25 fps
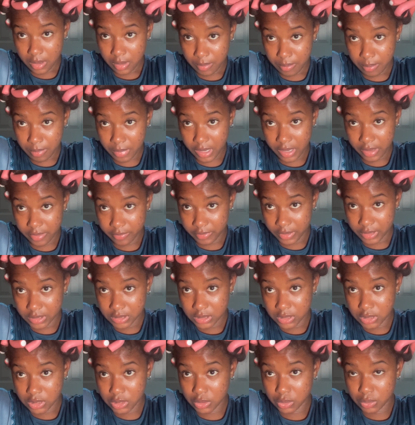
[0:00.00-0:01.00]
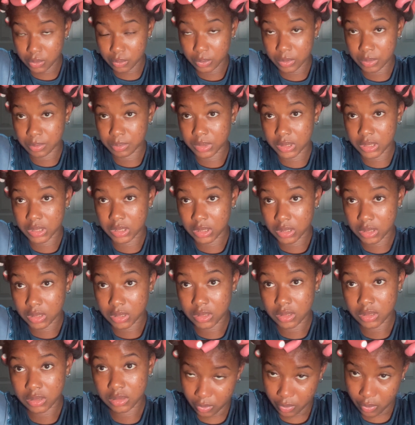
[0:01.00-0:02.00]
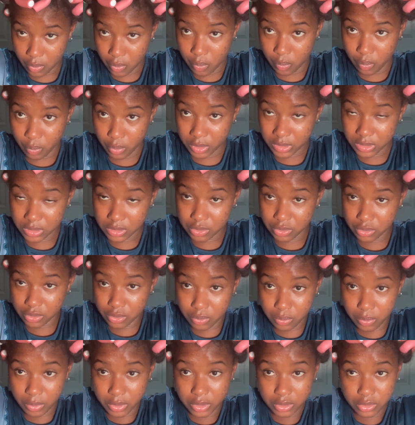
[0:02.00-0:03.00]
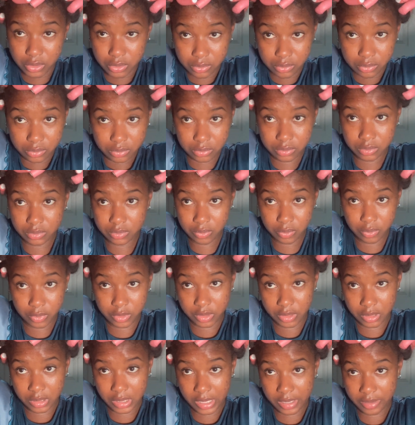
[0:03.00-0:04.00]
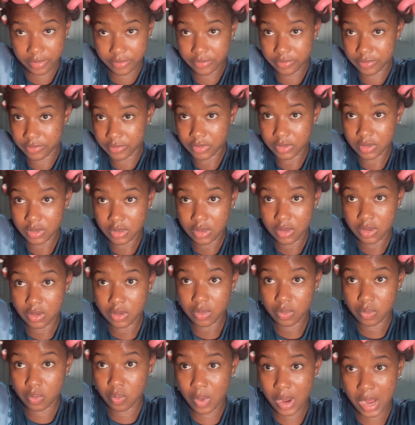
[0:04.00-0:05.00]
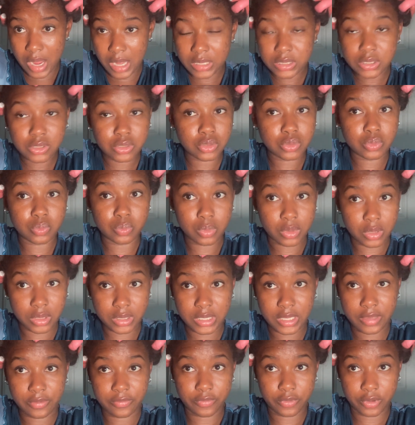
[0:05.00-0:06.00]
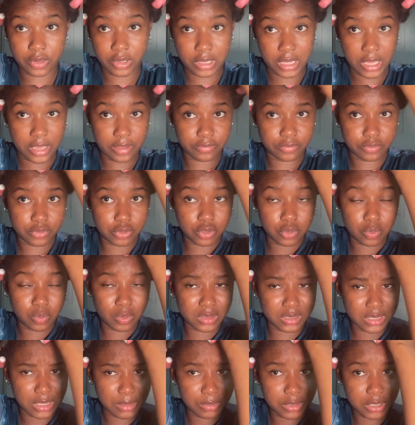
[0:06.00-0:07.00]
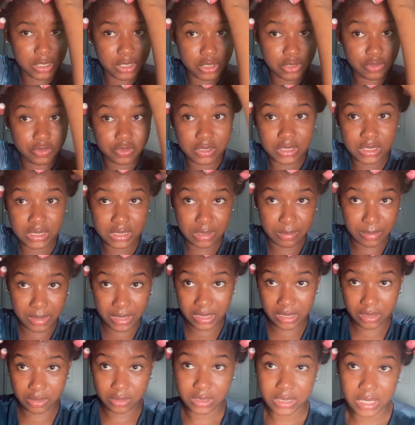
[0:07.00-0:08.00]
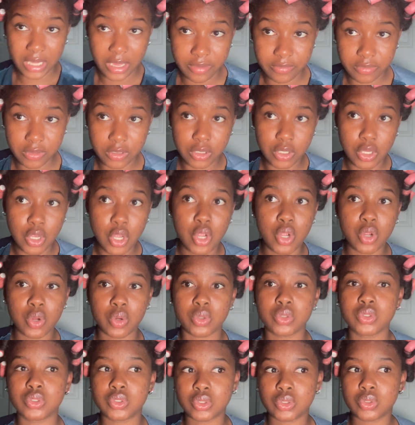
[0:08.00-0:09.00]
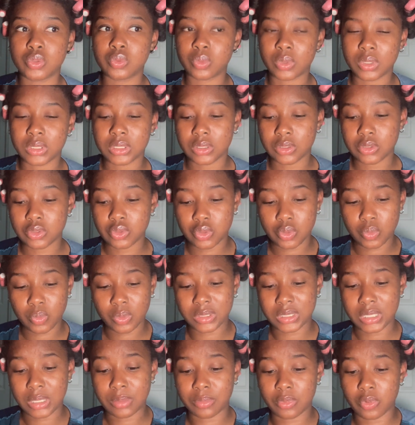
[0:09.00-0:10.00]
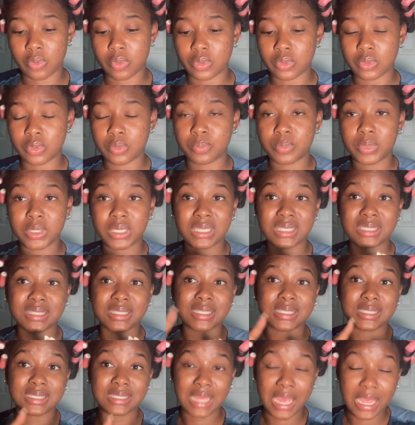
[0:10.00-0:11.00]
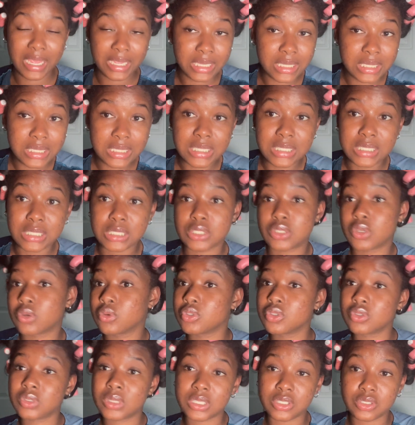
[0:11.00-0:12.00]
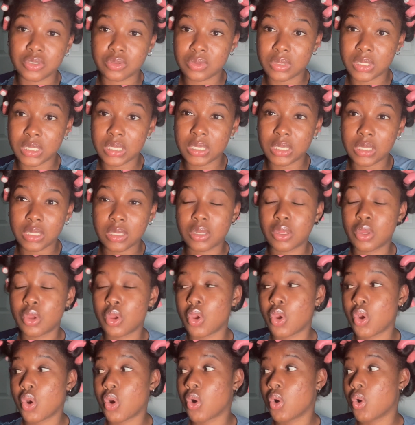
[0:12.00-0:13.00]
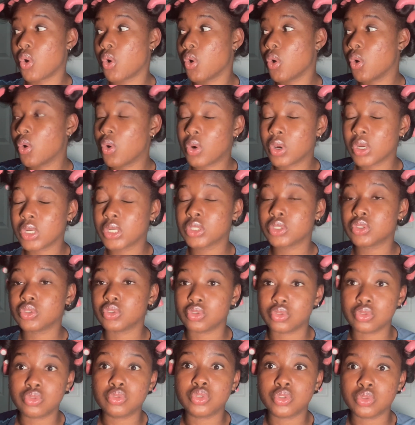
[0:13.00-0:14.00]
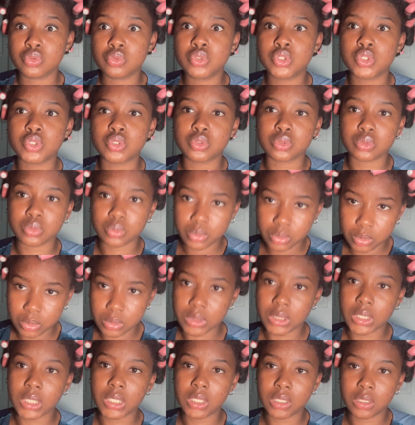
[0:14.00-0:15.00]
My advice to you would be, what do you want to do with your life? Why do you want that for your life? Do you want that because you've seen somebody else have it, or do you want that because society has told you that you need it, or do you truly